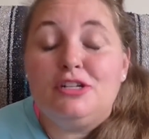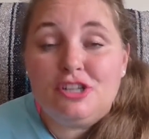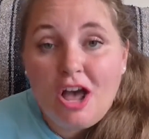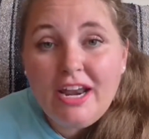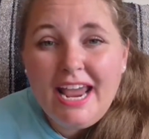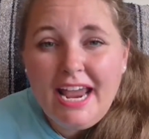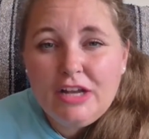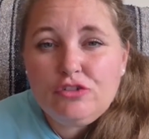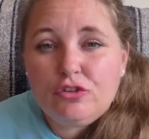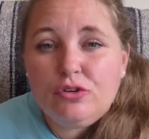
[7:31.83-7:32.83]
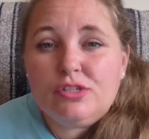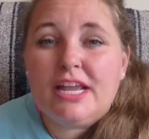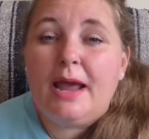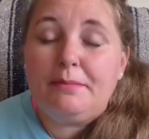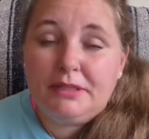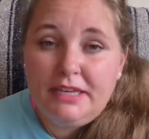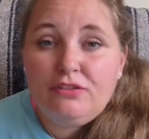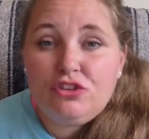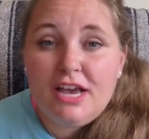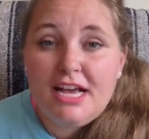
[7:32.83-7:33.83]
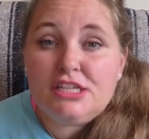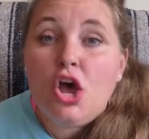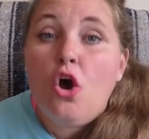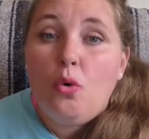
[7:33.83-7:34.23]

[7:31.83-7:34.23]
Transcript: Donna Andrews, and I believe she has